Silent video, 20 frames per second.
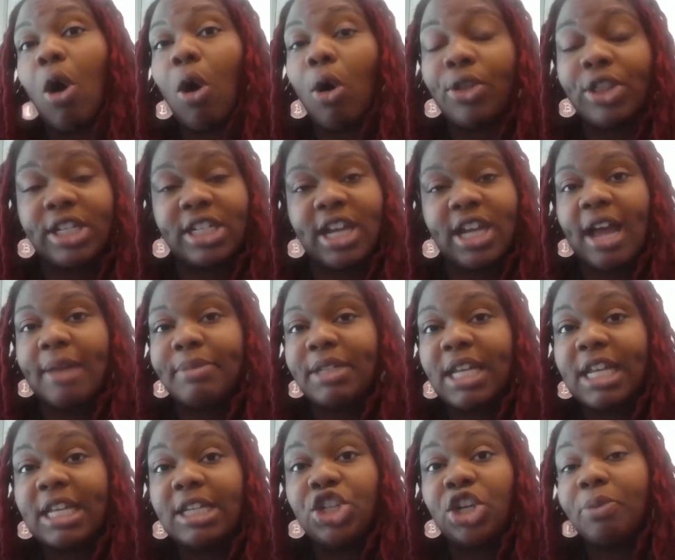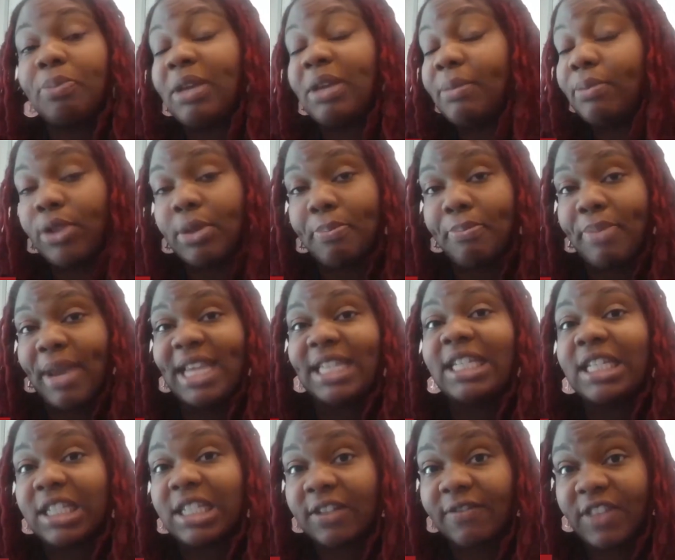all the time teaching people the
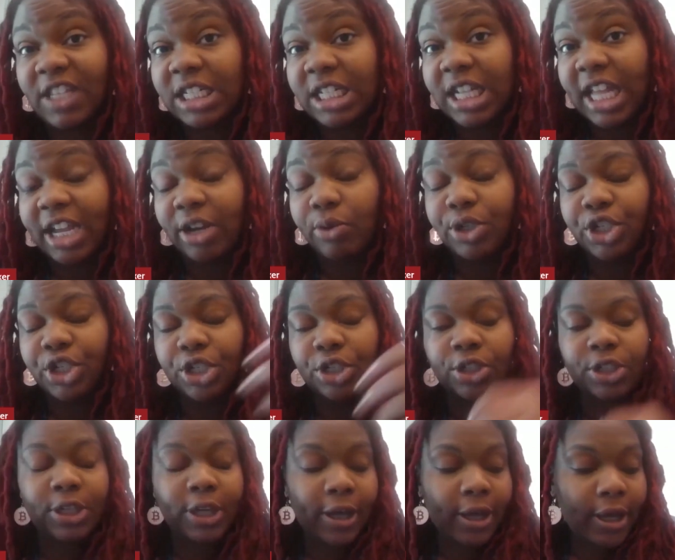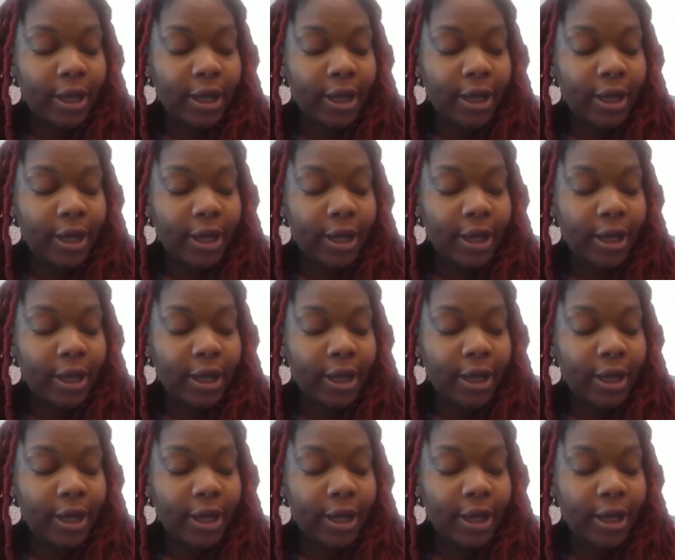basics of these languages.